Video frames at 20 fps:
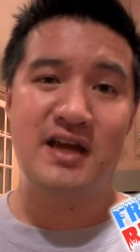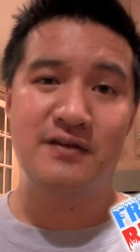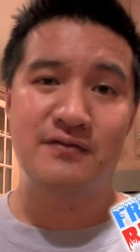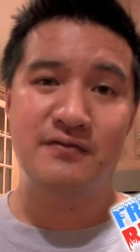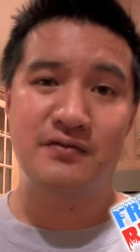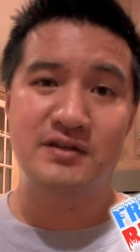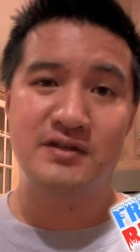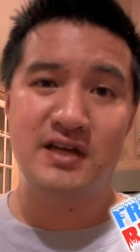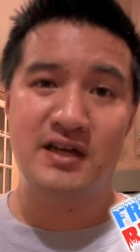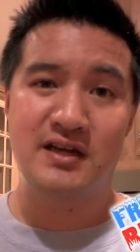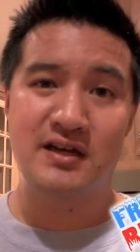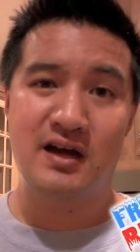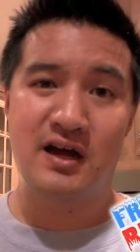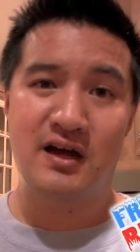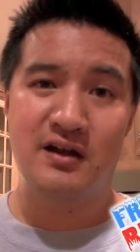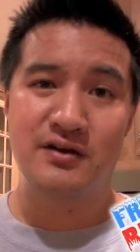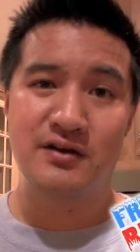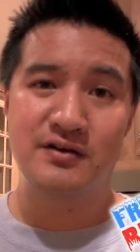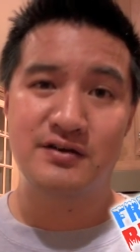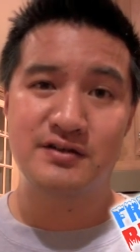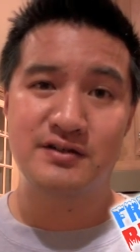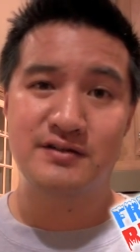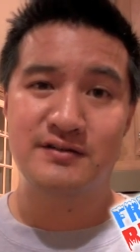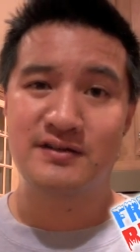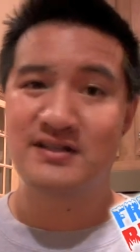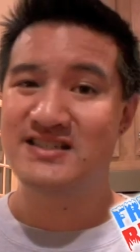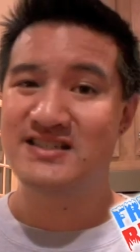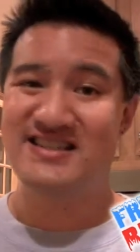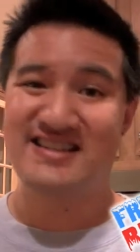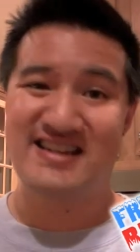eight for
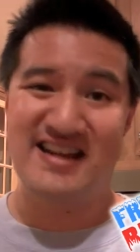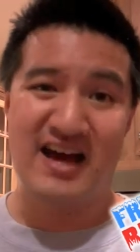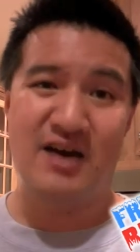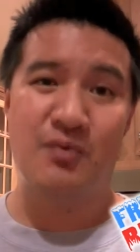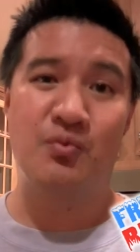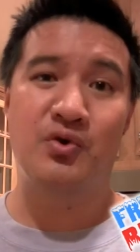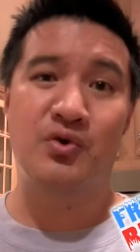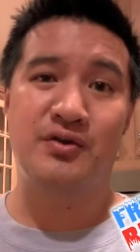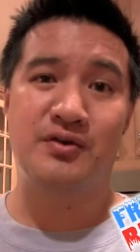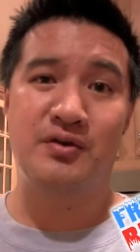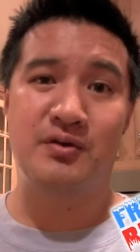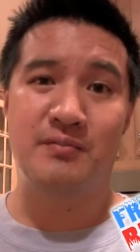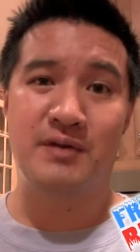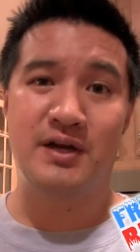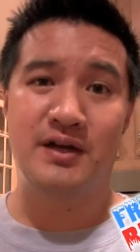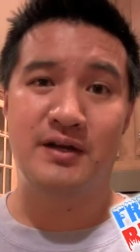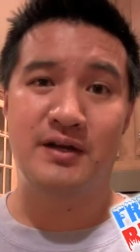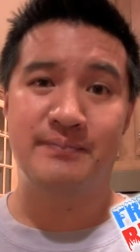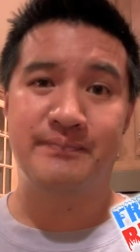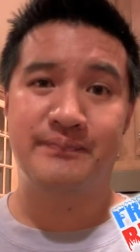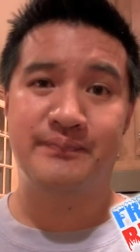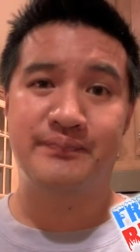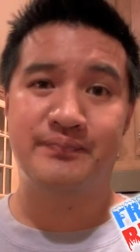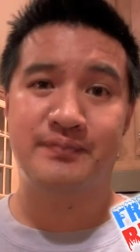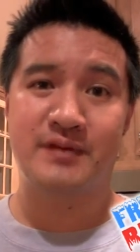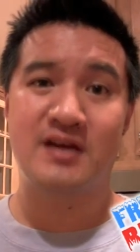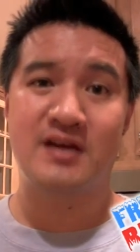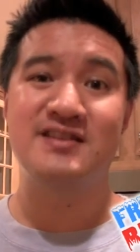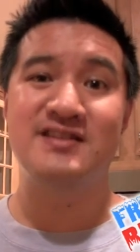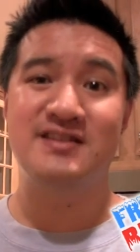$10, it's not worth your money.
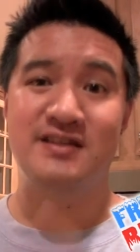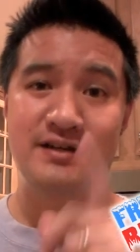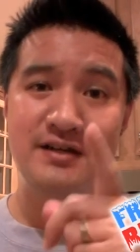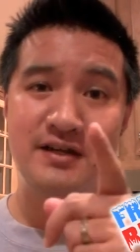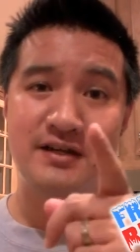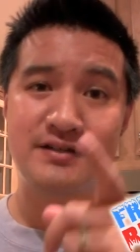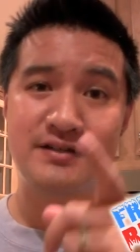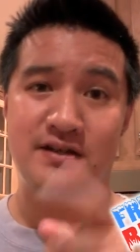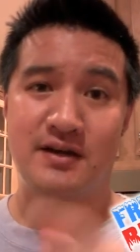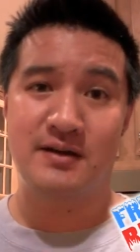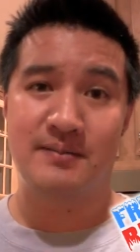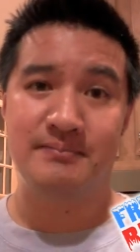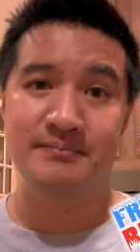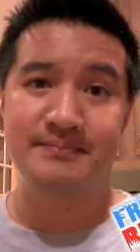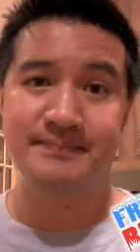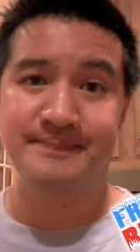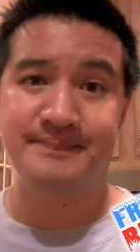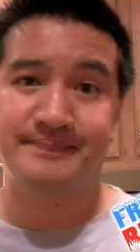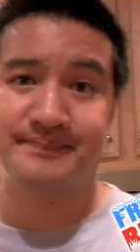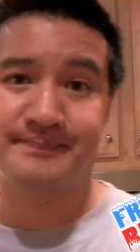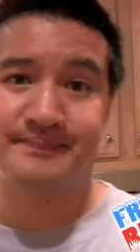See you next time.